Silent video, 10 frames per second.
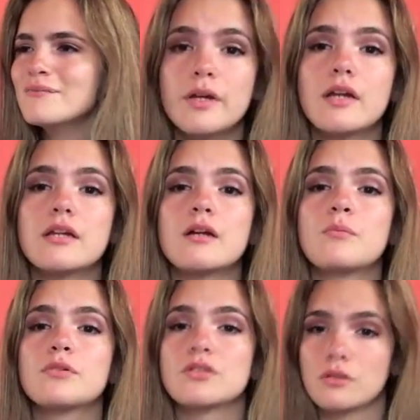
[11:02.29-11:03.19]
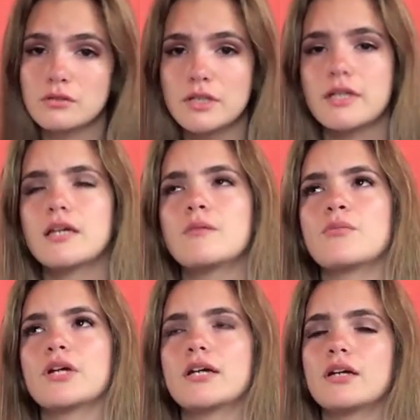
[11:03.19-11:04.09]
We ended up resulting in
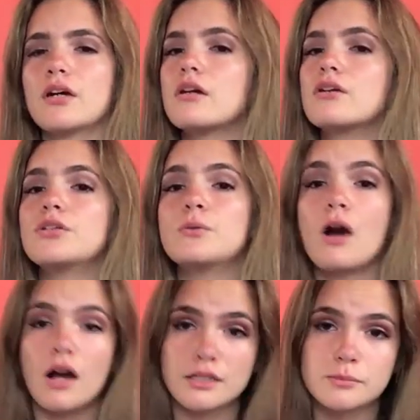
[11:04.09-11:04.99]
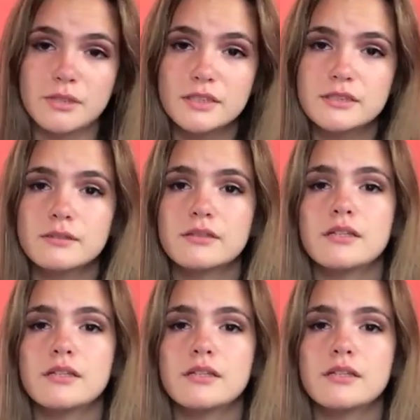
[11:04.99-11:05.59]
bringing her to hospice.